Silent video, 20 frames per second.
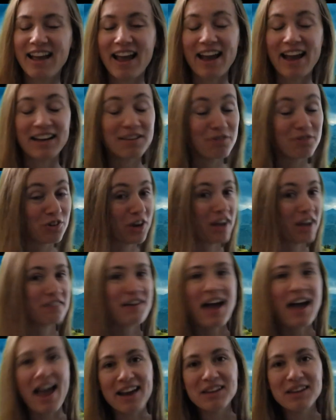And if you have
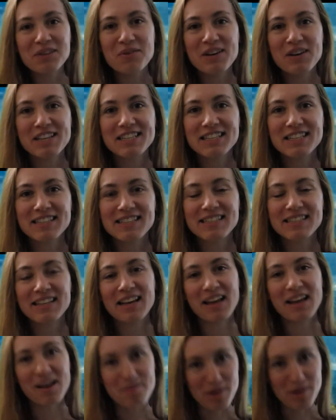any questions
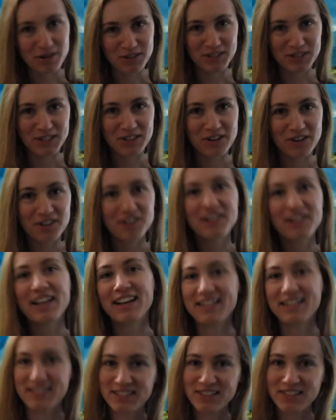about soil
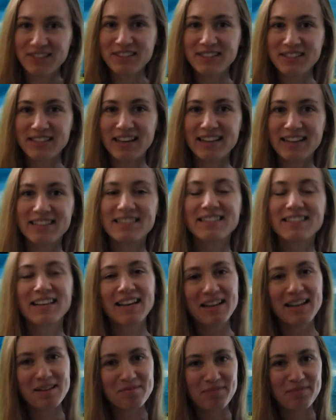and soil science,
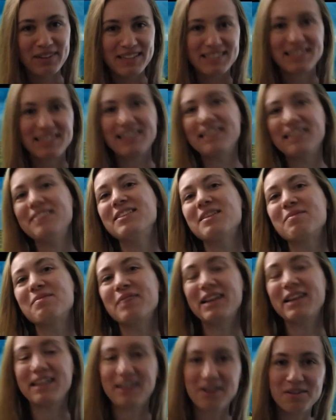please leave them
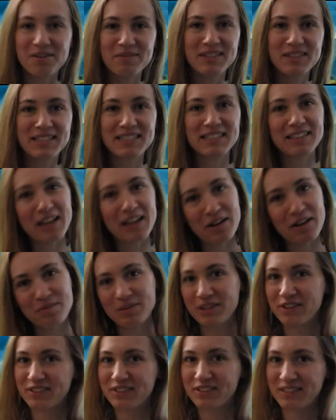in the comments down
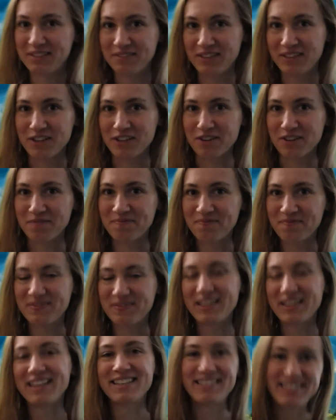below this video.
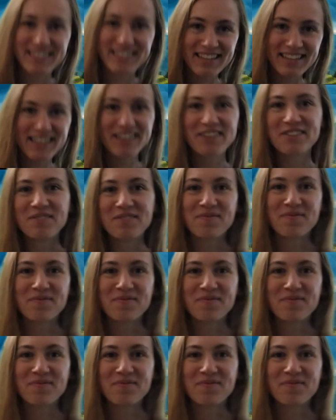See you!